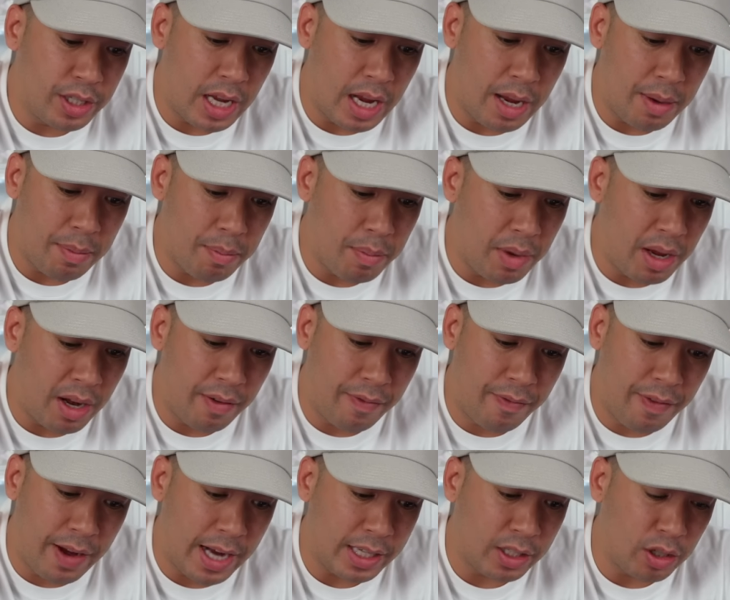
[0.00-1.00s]
app matter of
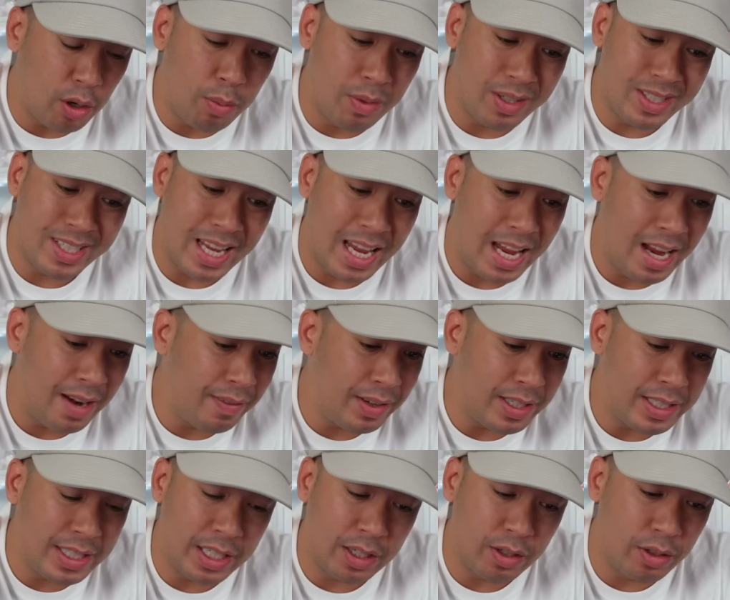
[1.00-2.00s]
fact almost every
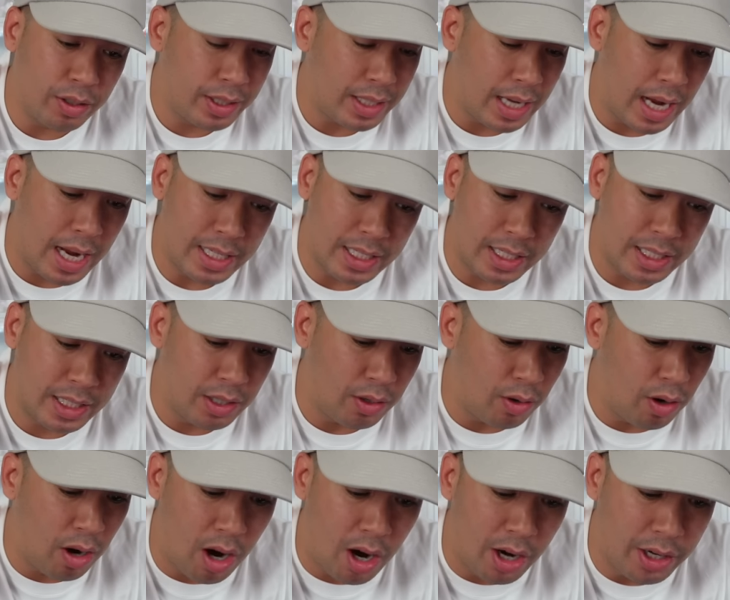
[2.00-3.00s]
single size is
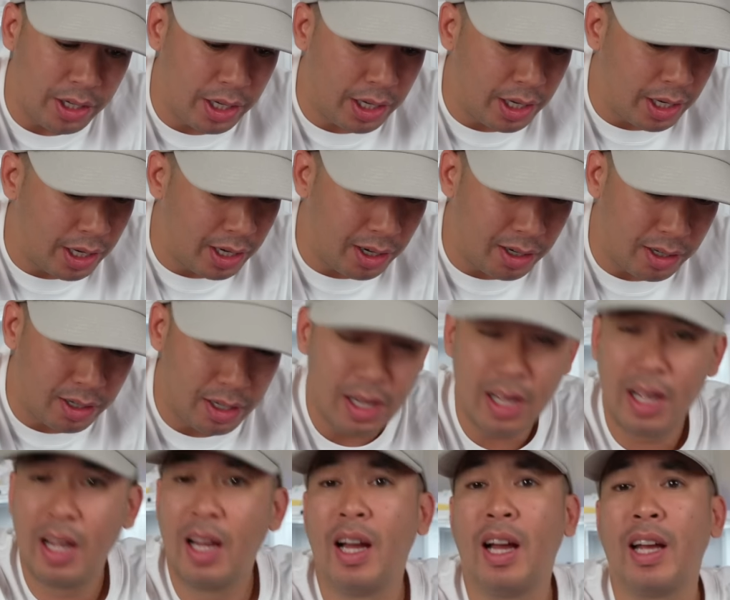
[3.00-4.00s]
still on here
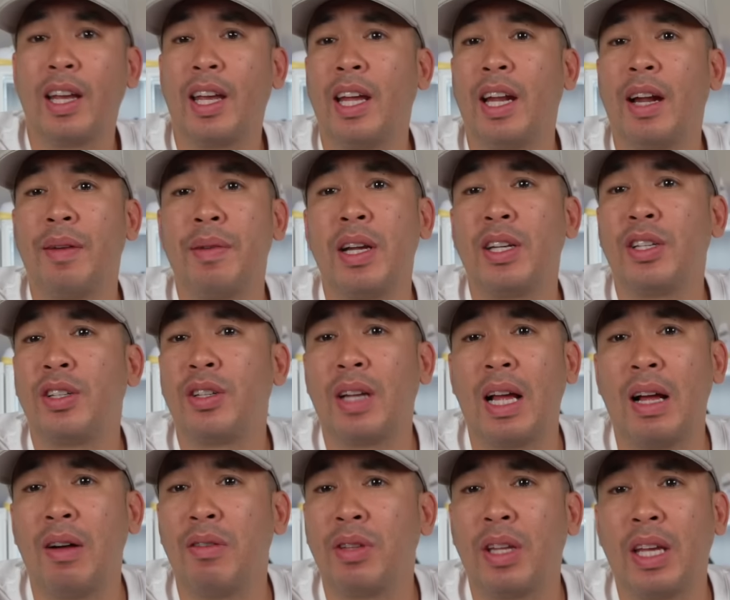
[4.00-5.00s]
again i'm not
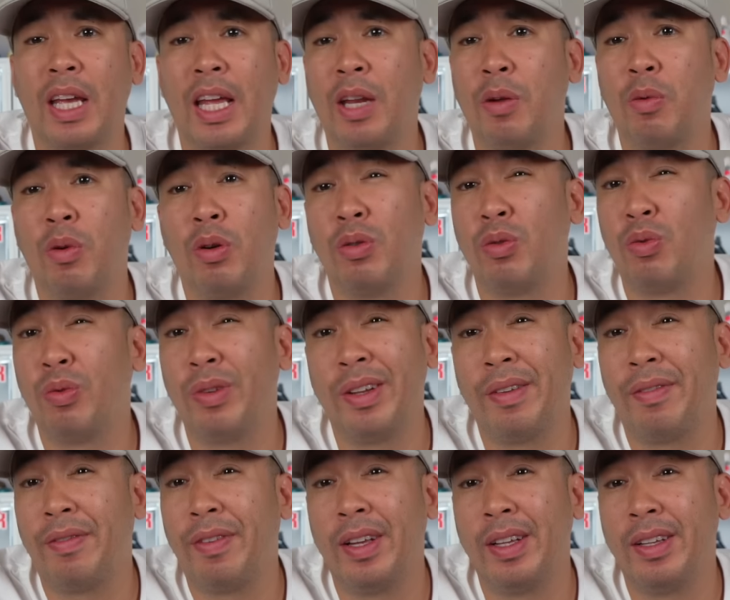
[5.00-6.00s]
i don't think anyone was really
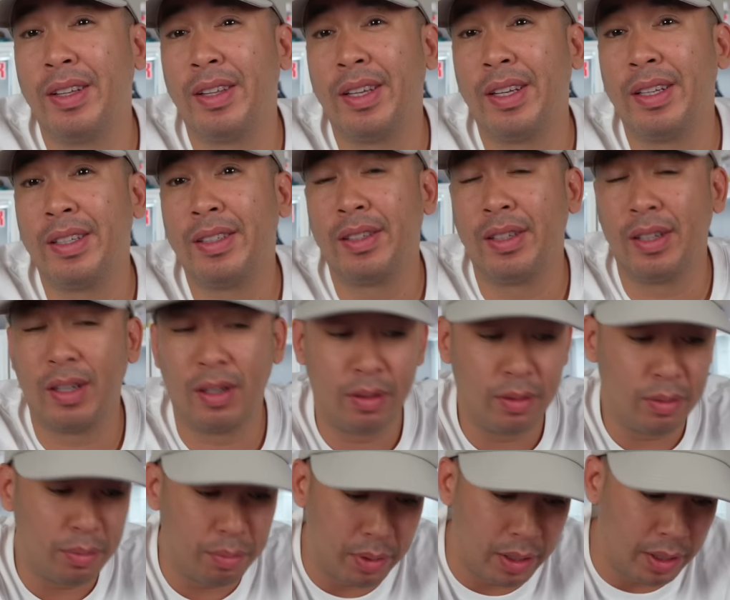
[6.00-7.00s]
feeling these you
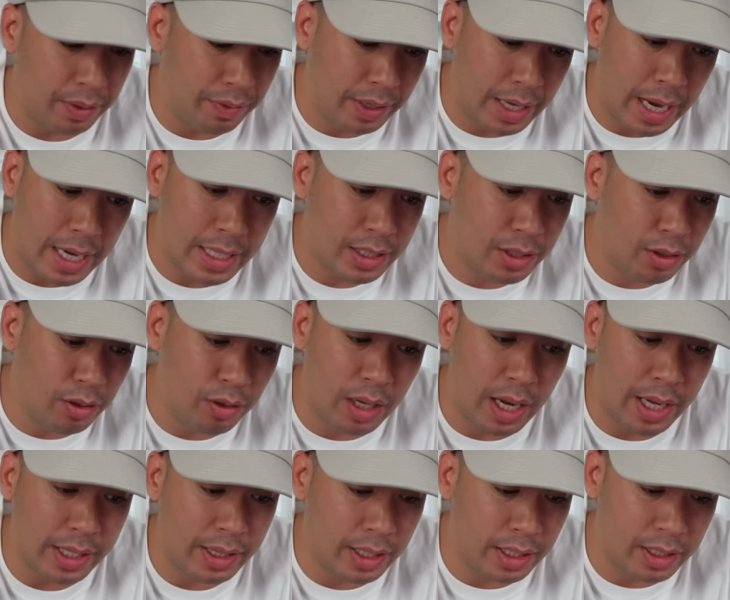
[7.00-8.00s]
know but if you guys do
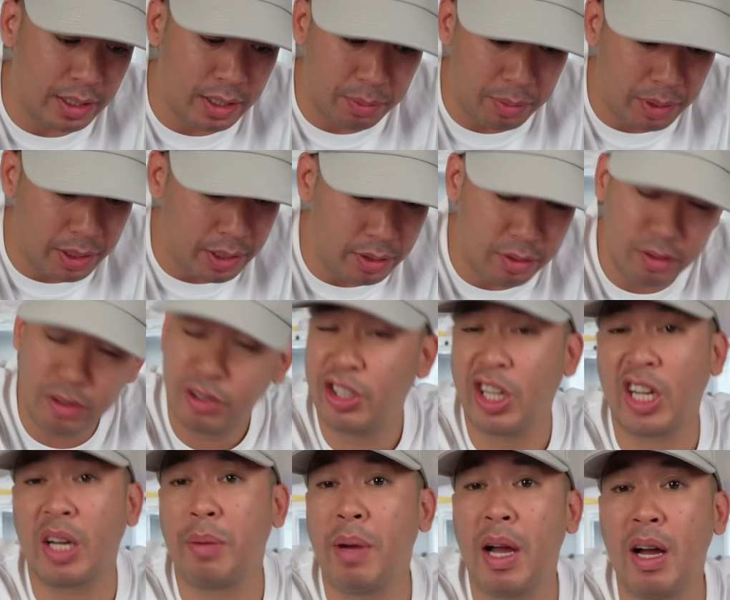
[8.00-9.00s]
like these i mean
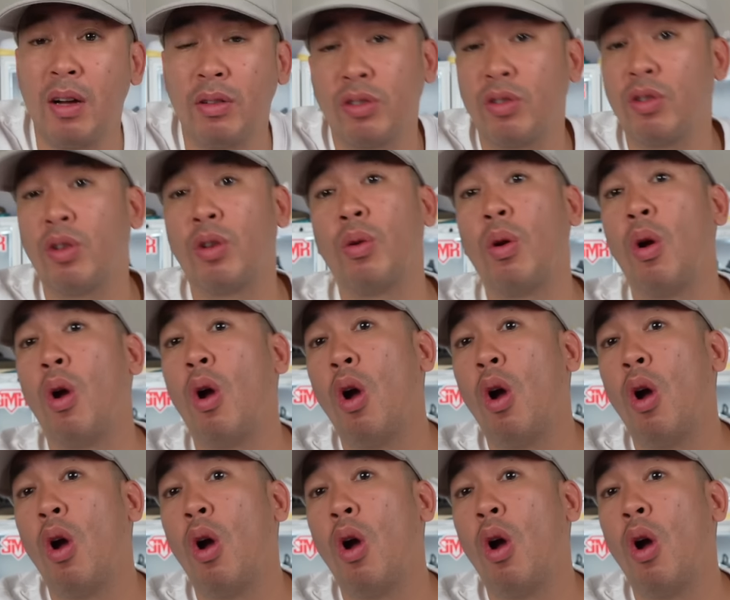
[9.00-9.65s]
check them out it's only